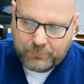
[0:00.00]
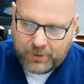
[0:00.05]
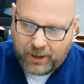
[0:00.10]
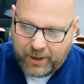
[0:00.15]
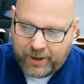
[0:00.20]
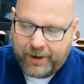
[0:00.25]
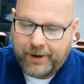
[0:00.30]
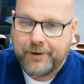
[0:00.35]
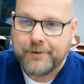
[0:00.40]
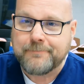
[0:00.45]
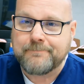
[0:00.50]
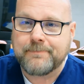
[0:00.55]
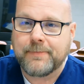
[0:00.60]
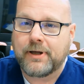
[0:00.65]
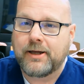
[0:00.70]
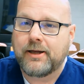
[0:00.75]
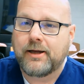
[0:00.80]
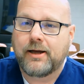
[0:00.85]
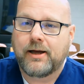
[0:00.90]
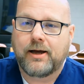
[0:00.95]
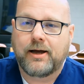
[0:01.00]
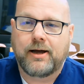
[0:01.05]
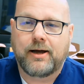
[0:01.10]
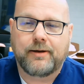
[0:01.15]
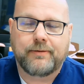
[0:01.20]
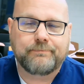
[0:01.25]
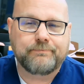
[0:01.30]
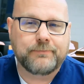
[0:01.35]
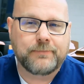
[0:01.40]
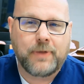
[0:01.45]
Hair,
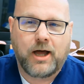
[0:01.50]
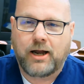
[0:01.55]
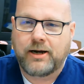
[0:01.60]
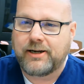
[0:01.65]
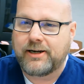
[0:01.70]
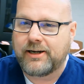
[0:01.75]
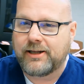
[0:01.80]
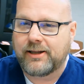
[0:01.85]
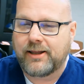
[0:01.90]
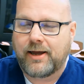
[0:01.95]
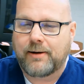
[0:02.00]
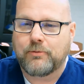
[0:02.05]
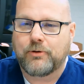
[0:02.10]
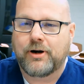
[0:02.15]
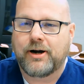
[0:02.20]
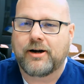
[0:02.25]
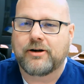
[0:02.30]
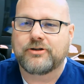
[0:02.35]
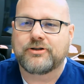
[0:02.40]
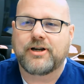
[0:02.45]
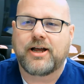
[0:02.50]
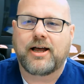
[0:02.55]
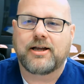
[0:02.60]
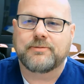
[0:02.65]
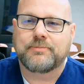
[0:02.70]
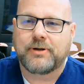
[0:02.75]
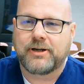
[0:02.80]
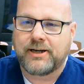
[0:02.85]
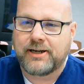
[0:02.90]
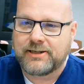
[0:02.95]
not any elaborate
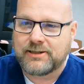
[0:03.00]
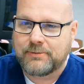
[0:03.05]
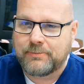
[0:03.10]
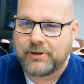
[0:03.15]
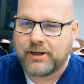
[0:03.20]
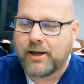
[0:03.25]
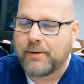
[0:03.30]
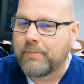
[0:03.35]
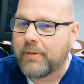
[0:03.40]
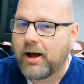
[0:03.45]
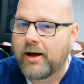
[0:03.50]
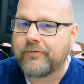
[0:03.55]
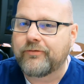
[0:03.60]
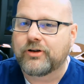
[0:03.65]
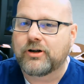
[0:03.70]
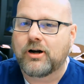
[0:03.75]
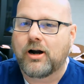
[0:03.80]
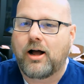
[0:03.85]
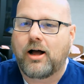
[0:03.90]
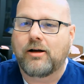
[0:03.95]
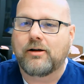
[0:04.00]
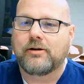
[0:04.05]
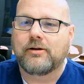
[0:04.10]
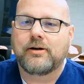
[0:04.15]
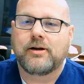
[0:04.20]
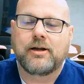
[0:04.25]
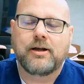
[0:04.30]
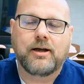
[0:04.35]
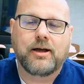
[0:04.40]
hairstyles, but it needs to be up off the collar.